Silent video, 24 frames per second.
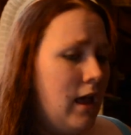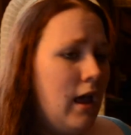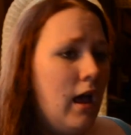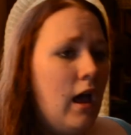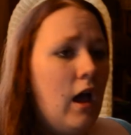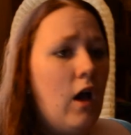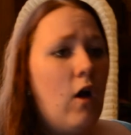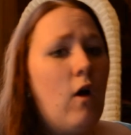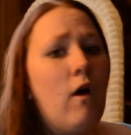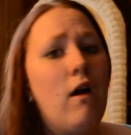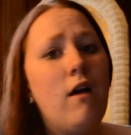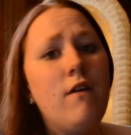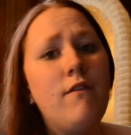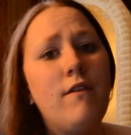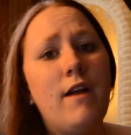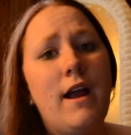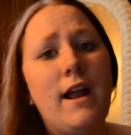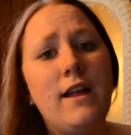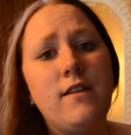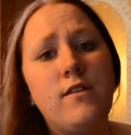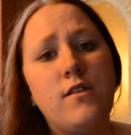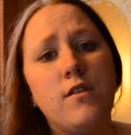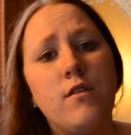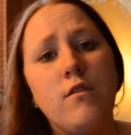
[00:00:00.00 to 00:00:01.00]
However,
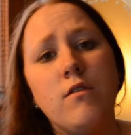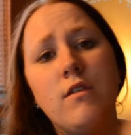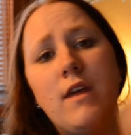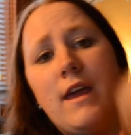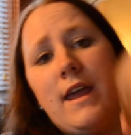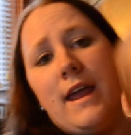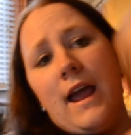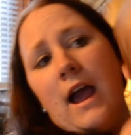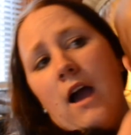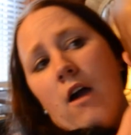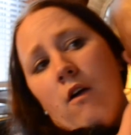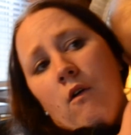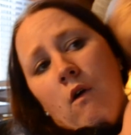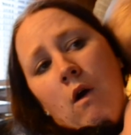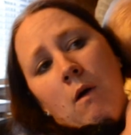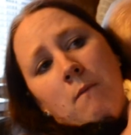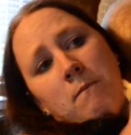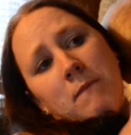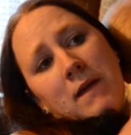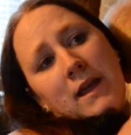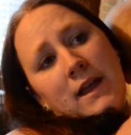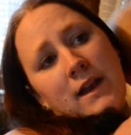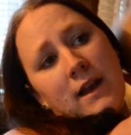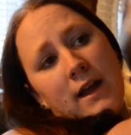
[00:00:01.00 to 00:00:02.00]
I do like how
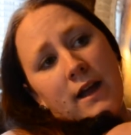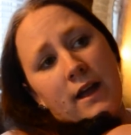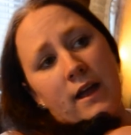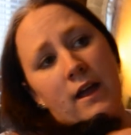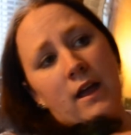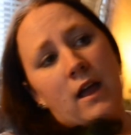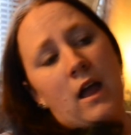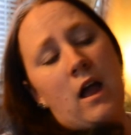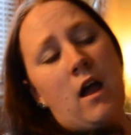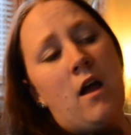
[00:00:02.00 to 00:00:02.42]
Amita,